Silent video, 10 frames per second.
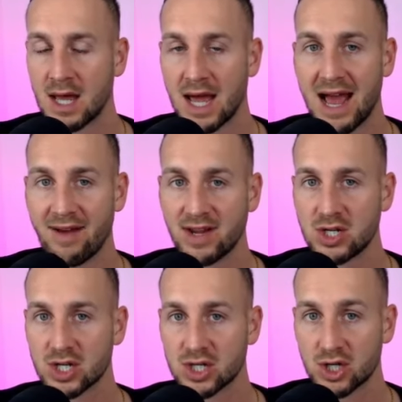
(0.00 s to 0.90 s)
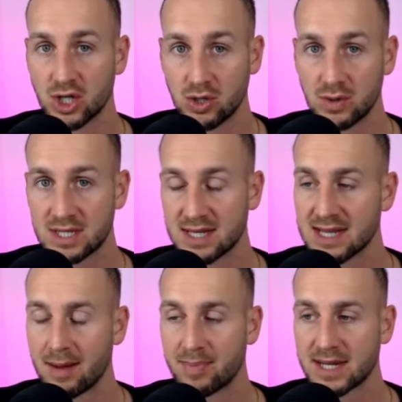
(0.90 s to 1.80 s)
Having just used this
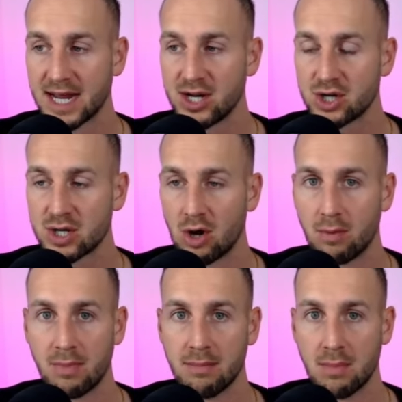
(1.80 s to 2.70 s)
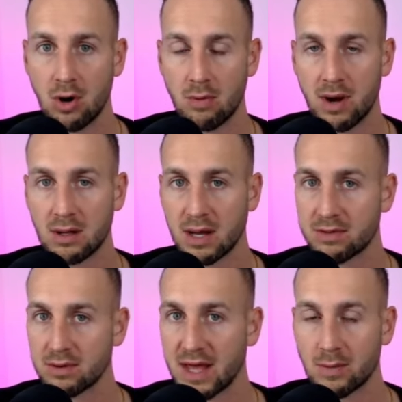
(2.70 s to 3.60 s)
application on my mobile, I
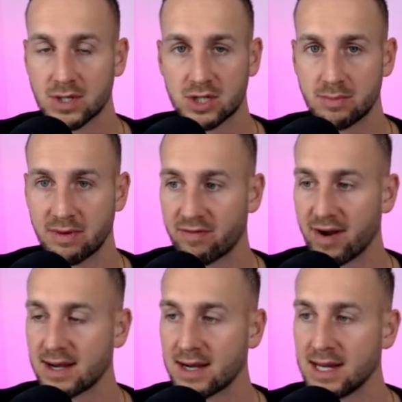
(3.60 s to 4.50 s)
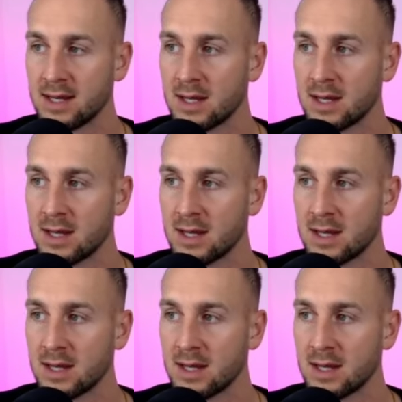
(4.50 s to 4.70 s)
thought that was super friendly.